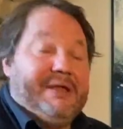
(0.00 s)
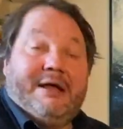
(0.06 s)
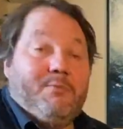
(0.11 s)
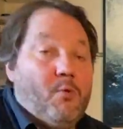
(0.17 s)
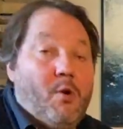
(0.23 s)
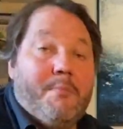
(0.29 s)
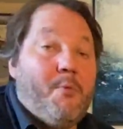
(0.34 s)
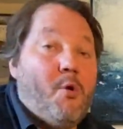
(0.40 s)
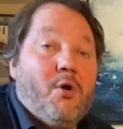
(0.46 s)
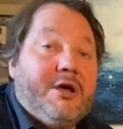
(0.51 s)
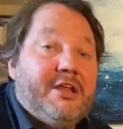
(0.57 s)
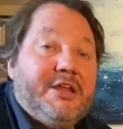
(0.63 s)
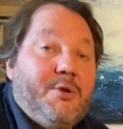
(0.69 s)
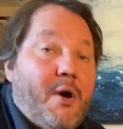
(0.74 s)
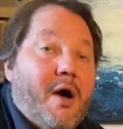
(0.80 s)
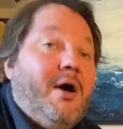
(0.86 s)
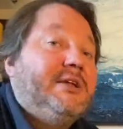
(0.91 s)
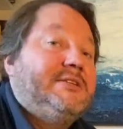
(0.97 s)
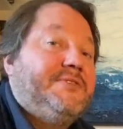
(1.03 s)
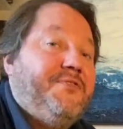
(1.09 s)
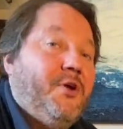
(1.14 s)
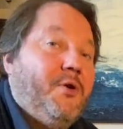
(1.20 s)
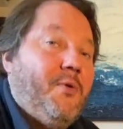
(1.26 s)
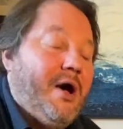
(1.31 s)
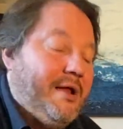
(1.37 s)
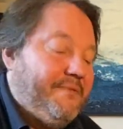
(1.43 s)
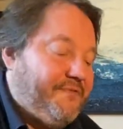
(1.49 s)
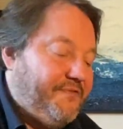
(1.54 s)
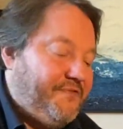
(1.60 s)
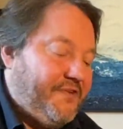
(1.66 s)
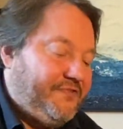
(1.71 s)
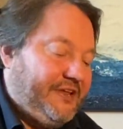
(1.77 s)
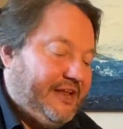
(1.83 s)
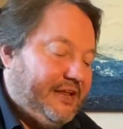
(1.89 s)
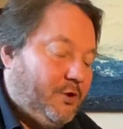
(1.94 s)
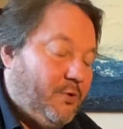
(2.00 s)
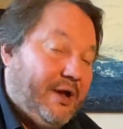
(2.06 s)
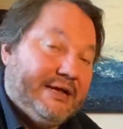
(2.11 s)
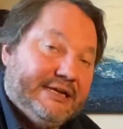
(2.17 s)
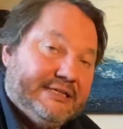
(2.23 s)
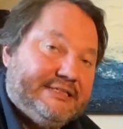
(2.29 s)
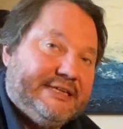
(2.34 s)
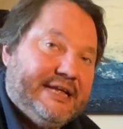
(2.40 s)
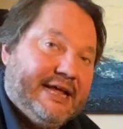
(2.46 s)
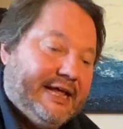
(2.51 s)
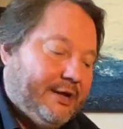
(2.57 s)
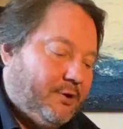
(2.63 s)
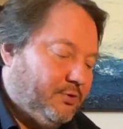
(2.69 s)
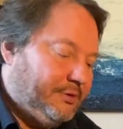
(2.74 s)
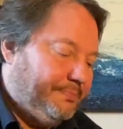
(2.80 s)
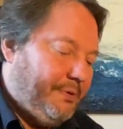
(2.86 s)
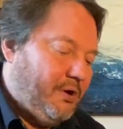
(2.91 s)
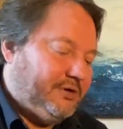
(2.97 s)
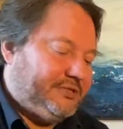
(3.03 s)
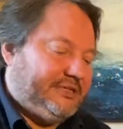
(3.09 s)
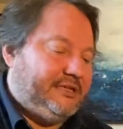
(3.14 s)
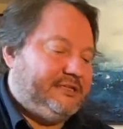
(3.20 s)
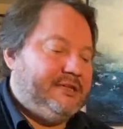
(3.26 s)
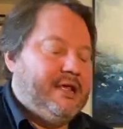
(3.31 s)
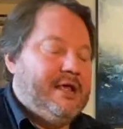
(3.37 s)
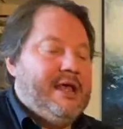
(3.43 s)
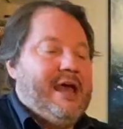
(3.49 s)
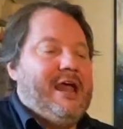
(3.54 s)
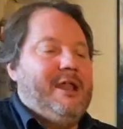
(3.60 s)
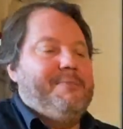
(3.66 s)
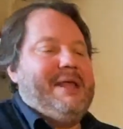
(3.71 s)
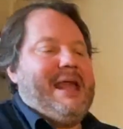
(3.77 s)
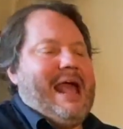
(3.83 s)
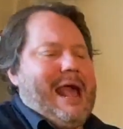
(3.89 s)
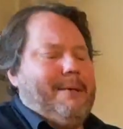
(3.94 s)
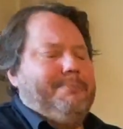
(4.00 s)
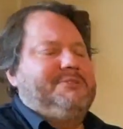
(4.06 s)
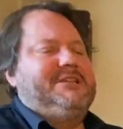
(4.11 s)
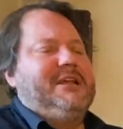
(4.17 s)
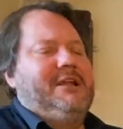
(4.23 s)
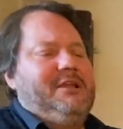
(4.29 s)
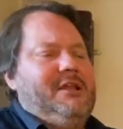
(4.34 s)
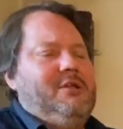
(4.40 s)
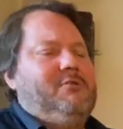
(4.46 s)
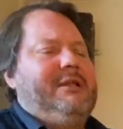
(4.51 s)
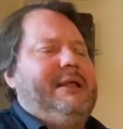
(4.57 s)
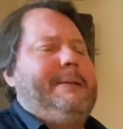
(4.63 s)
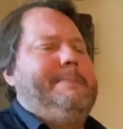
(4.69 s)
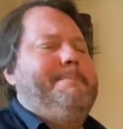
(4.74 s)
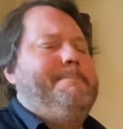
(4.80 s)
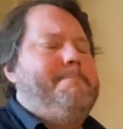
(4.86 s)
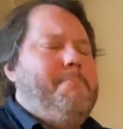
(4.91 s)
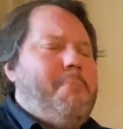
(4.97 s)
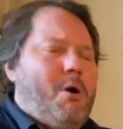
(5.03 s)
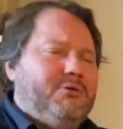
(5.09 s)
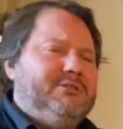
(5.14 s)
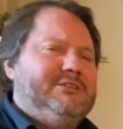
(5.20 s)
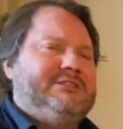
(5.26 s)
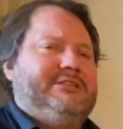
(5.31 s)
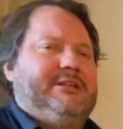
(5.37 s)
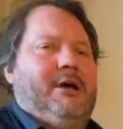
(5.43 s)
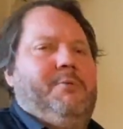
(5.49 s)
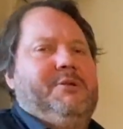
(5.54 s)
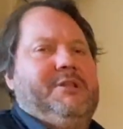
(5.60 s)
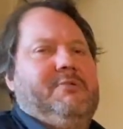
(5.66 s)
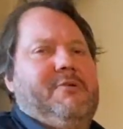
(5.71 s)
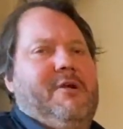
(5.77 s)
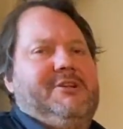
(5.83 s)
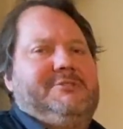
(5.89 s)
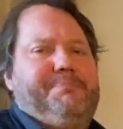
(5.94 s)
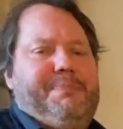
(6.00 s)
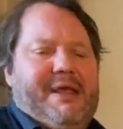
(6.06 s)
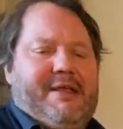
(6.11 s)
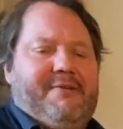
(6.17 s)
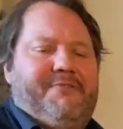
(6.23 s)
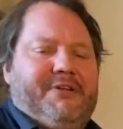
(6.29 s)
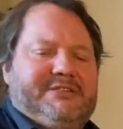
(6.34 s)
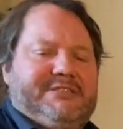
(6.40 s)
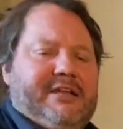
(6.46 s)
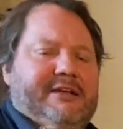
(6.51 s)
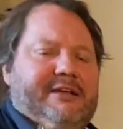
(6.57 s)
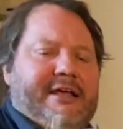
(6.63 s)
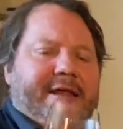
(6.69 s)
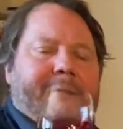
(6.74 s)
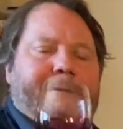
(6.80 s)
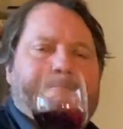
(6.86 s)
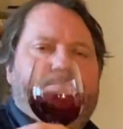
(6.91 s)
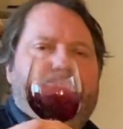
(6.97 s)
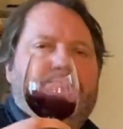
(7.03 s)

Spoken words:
What more can you ask for a wine for 15 quid? It's ticking all the boxes. And it'd be absolutely monster with a roast beef at Sunday.